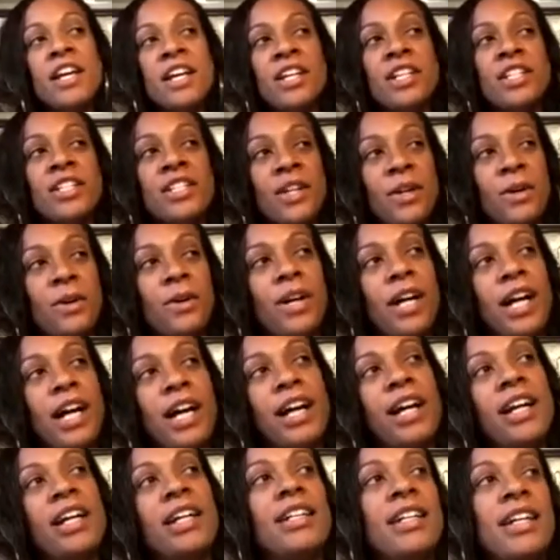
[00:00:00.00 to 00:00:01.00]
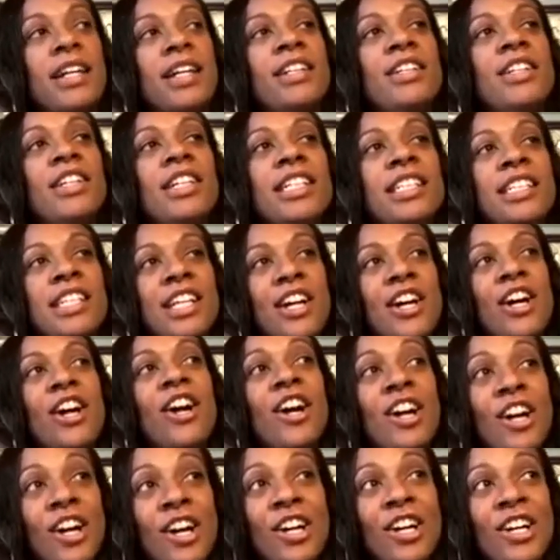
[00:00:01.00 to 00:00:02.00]
So I, I looked at
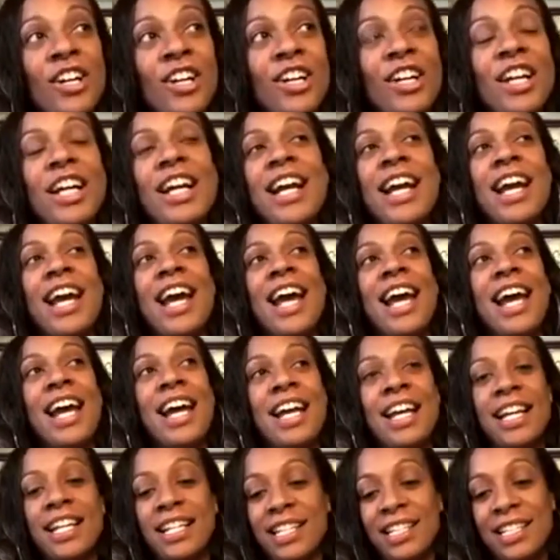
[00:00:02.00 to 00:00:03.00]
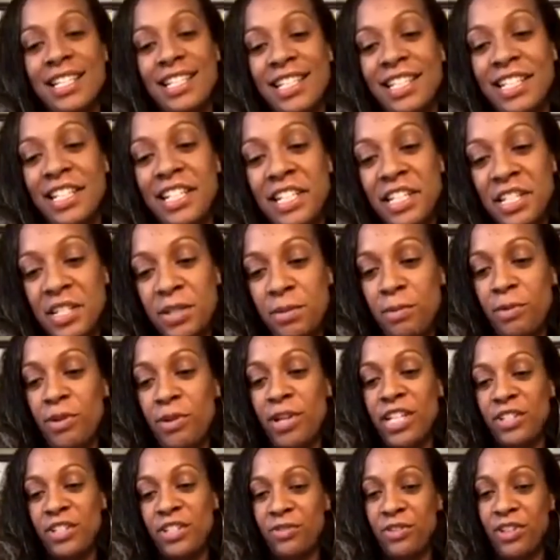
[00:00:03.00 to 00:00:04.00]
her as an
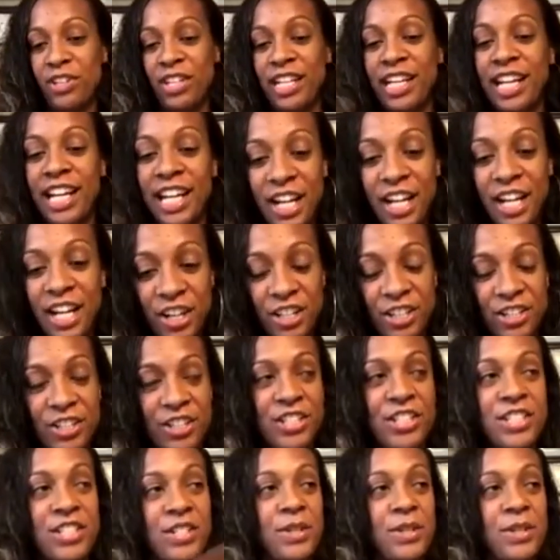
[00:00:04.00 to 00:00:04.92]
inspiration for the character.